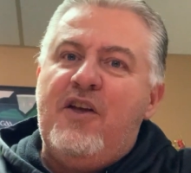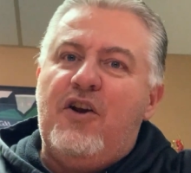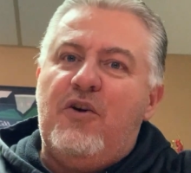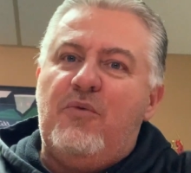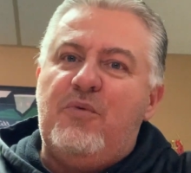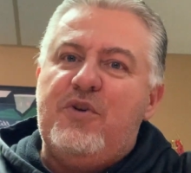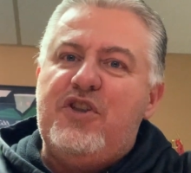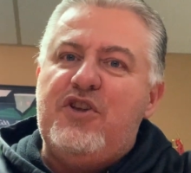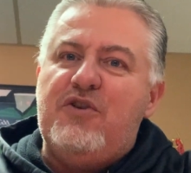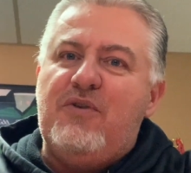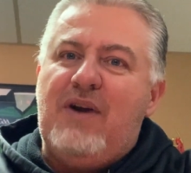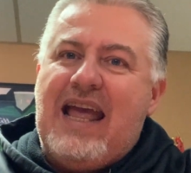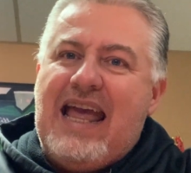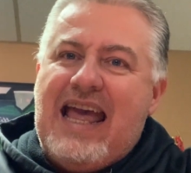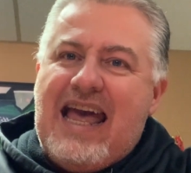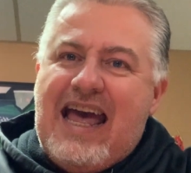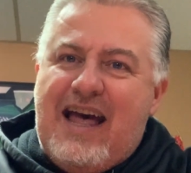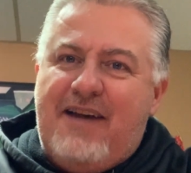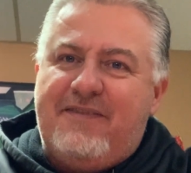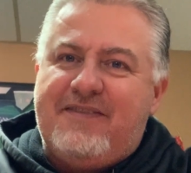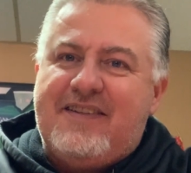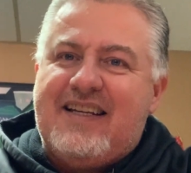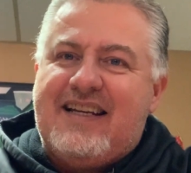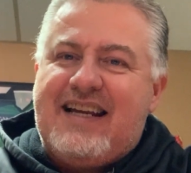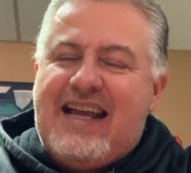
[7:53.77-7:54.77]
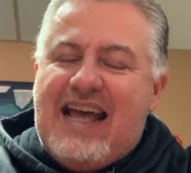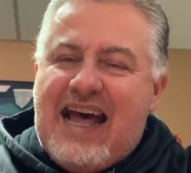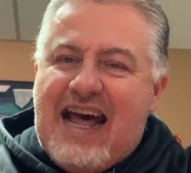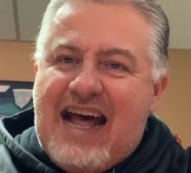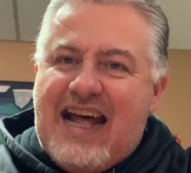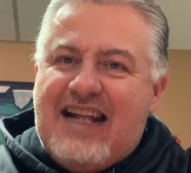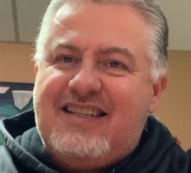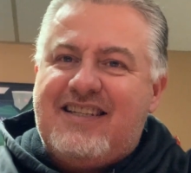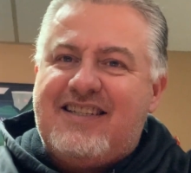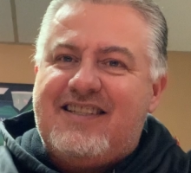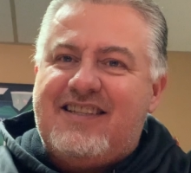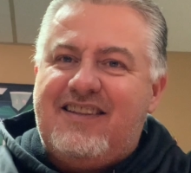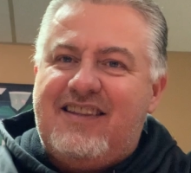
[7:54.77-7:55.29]
when you have to
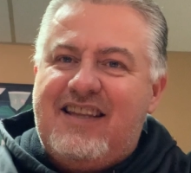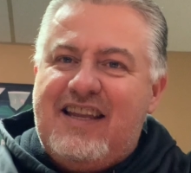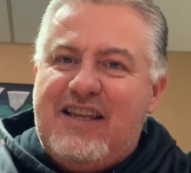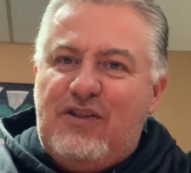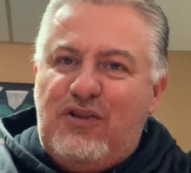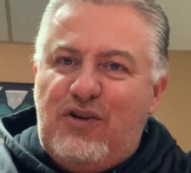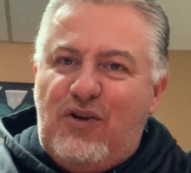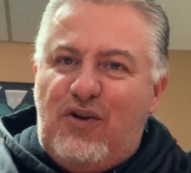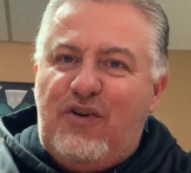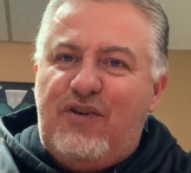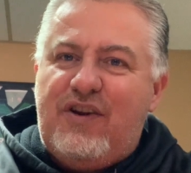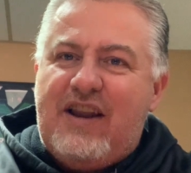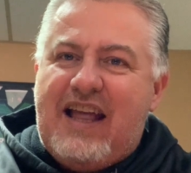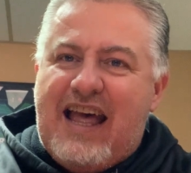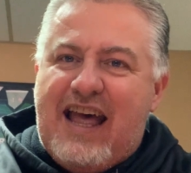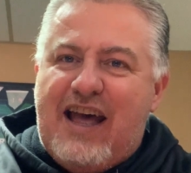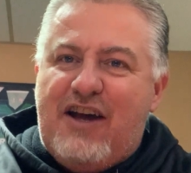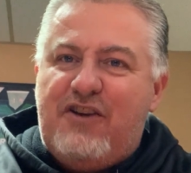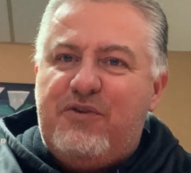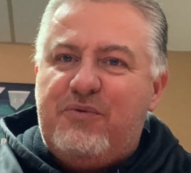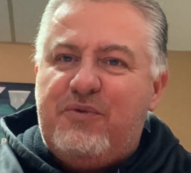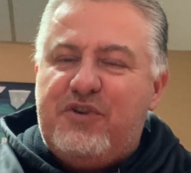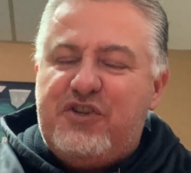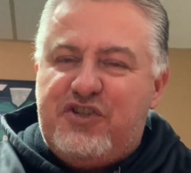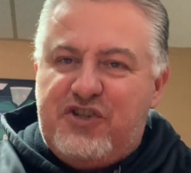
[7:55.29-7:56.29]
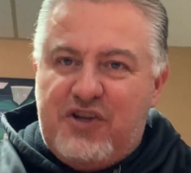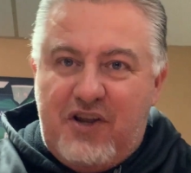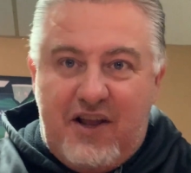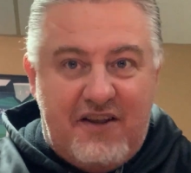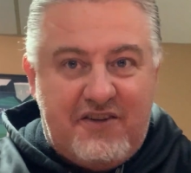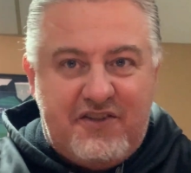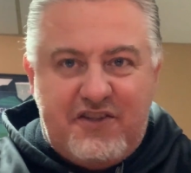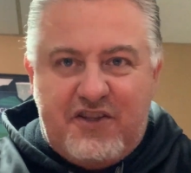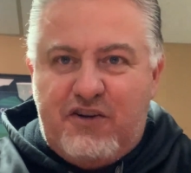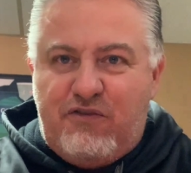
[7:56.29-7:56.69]
constantly learn how to adjust.